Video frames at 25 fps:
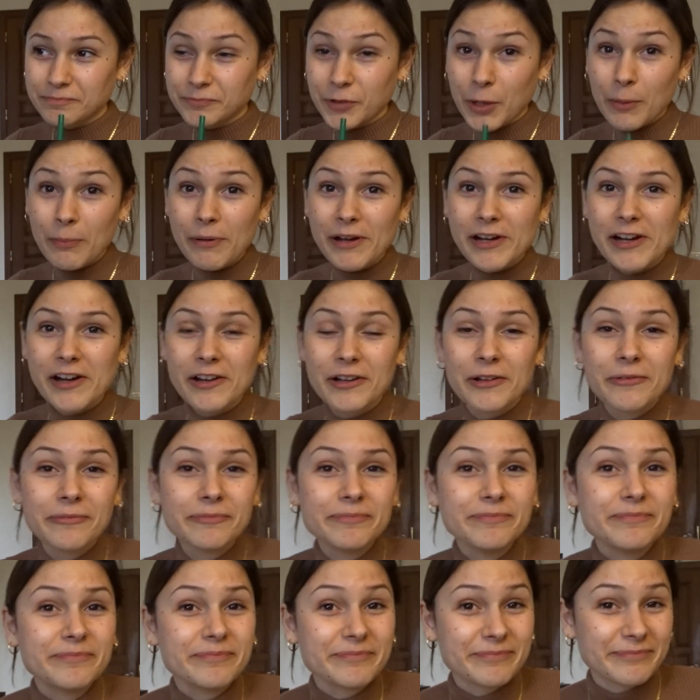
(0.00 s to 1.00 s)
Oh my god.
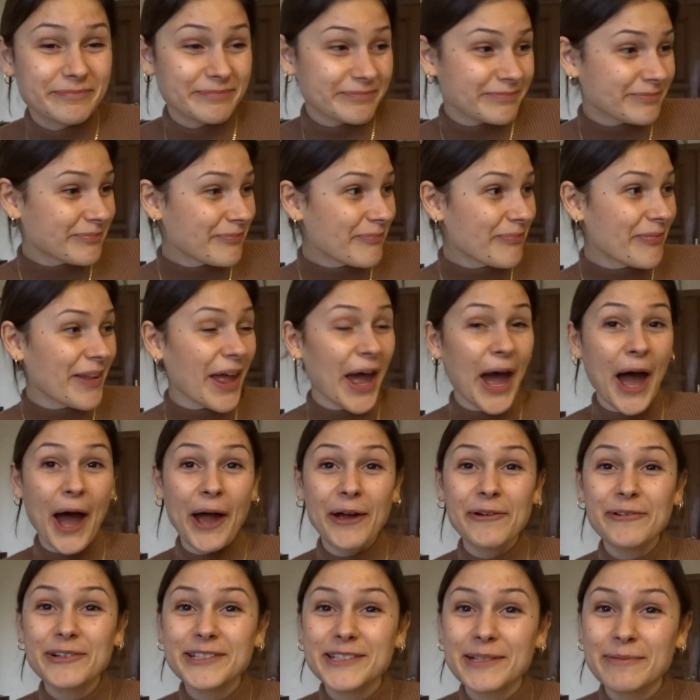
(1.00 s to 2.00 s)

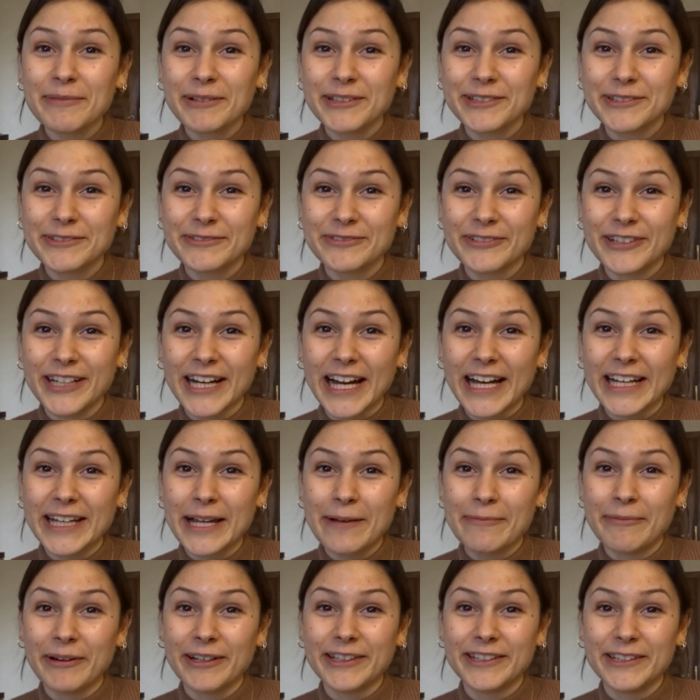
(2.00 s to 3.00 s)
I was about to forget
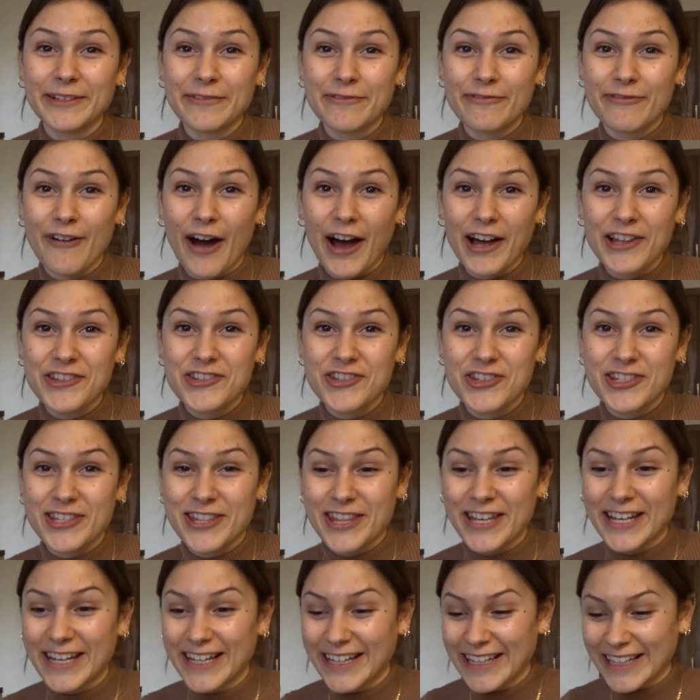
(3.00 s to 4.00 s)
about the fudge
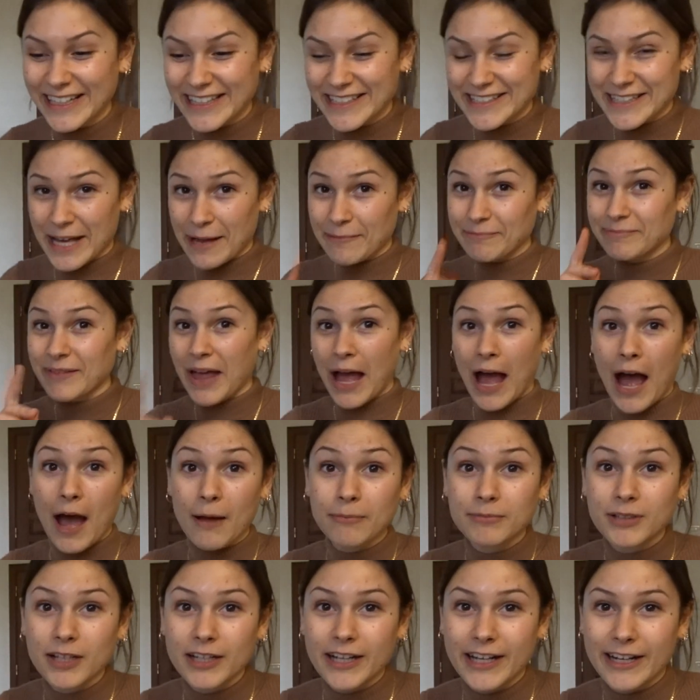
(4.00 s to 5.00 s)
thingies.
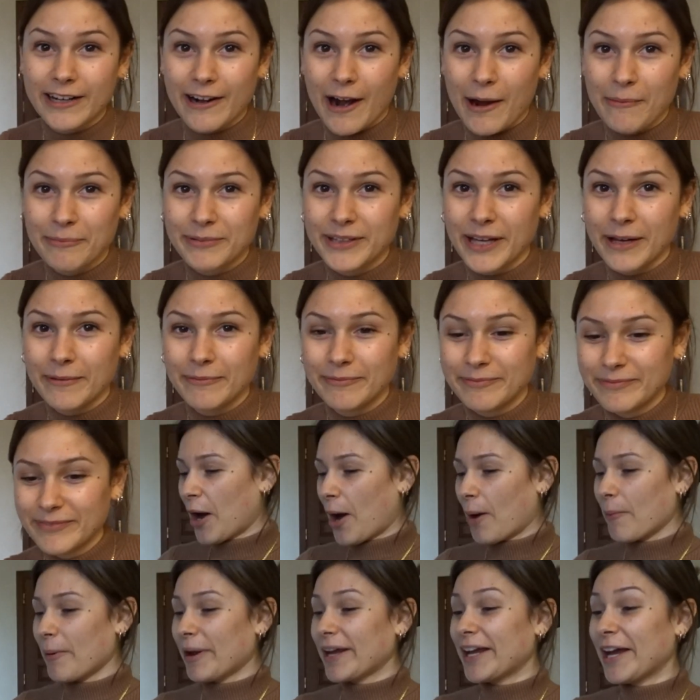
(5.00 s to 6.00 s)
I'm gonna grab them.
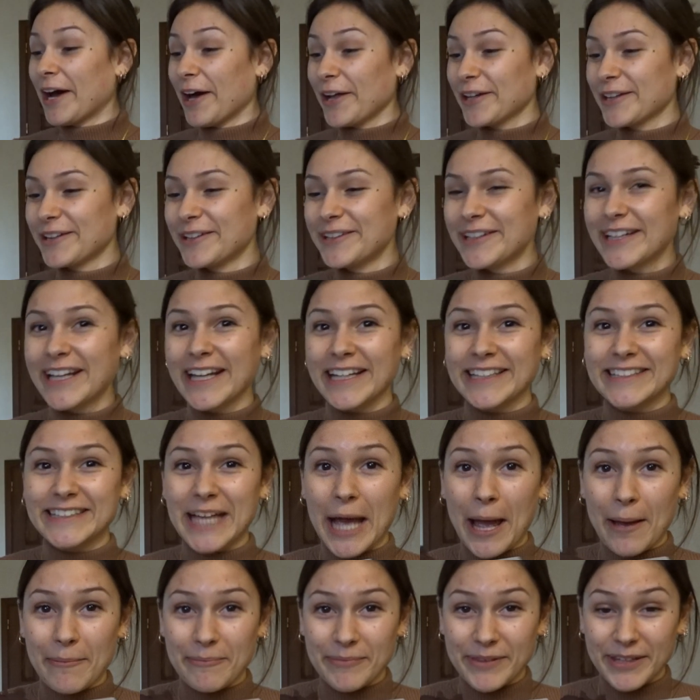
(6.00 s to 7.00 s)
Oh my god, look at
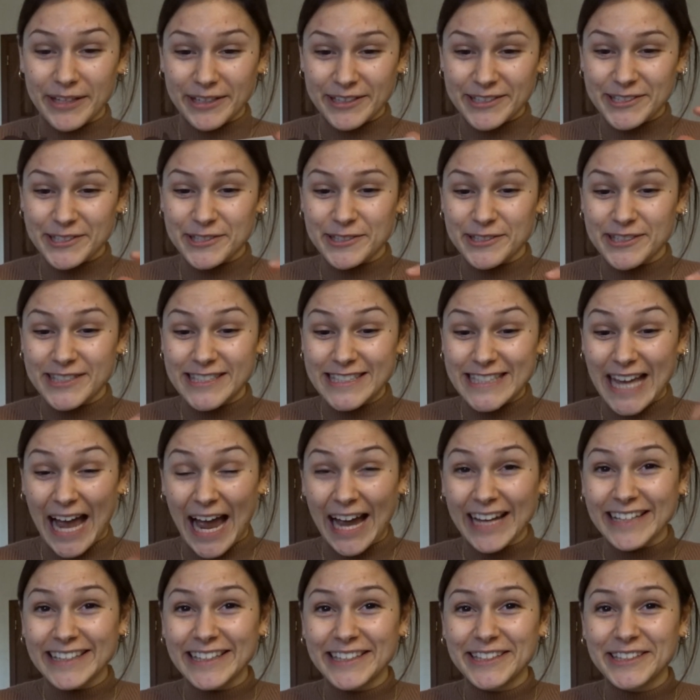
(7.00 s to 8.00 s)
them. They're so
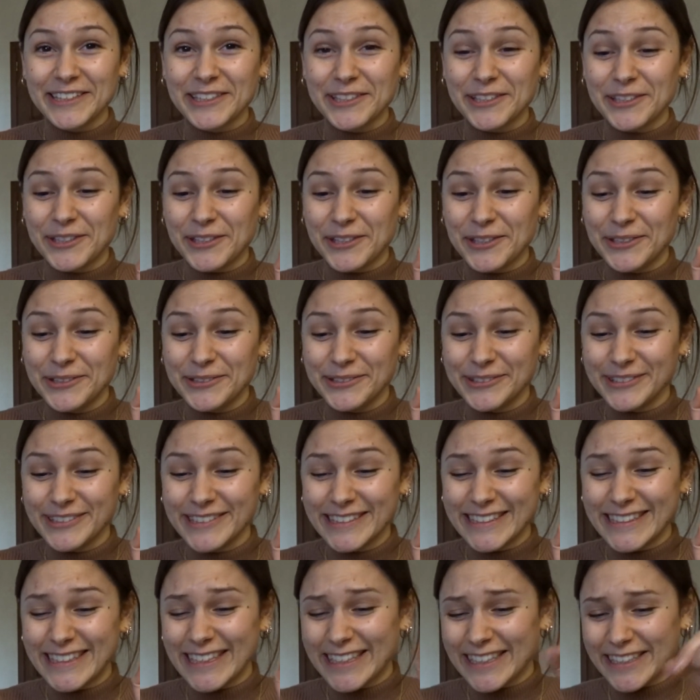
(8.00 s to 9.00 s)
tiny and cute.
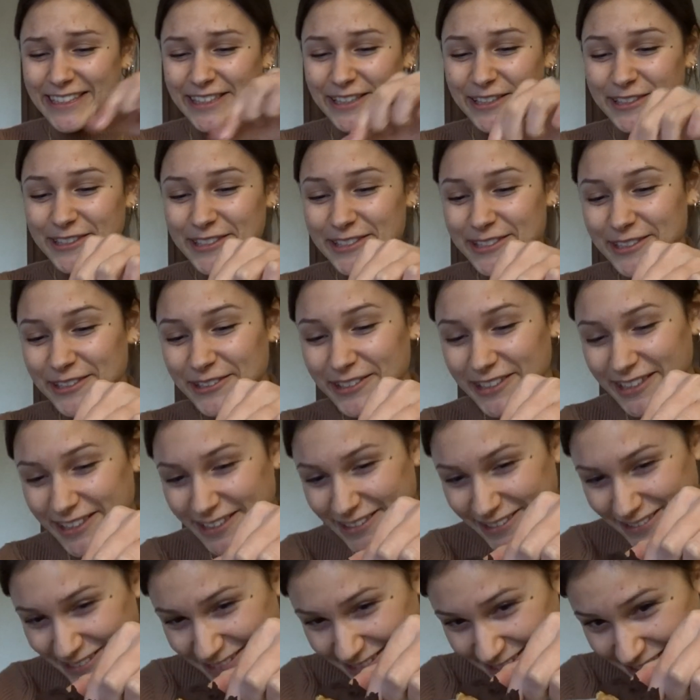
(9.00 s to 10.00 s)
They're so
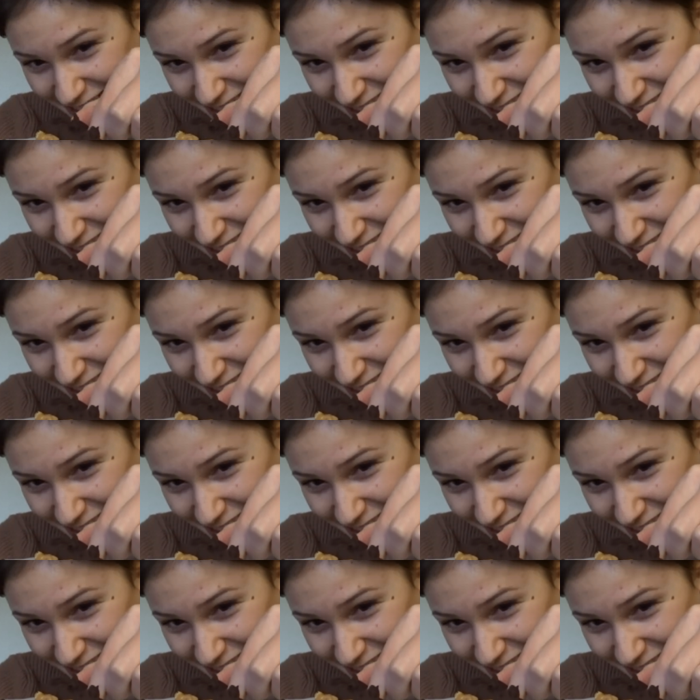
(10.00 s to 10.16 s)
cute.